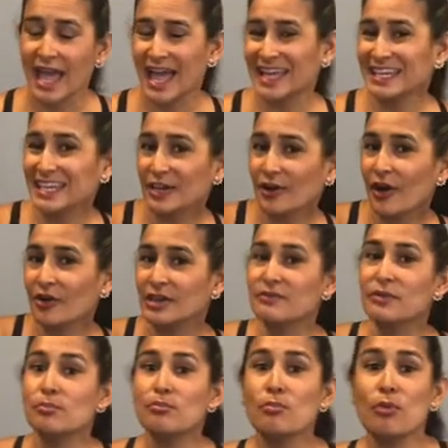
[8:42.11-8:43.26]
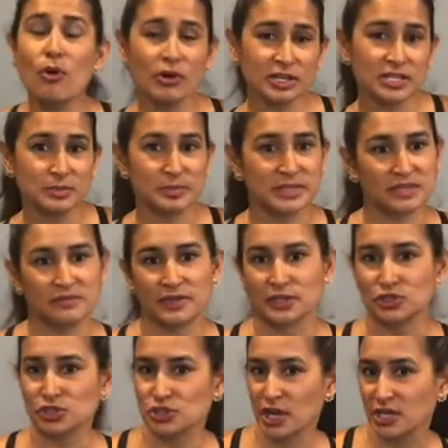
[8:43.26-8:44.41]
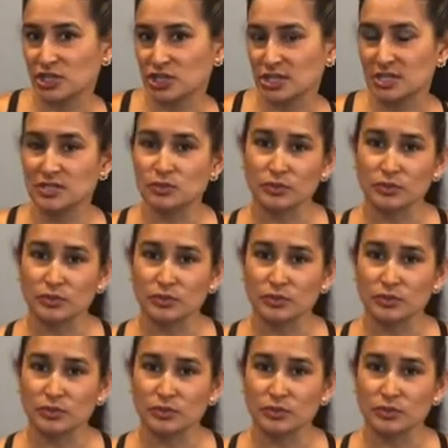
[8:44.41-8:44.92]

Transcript: and here are even more specific stretches,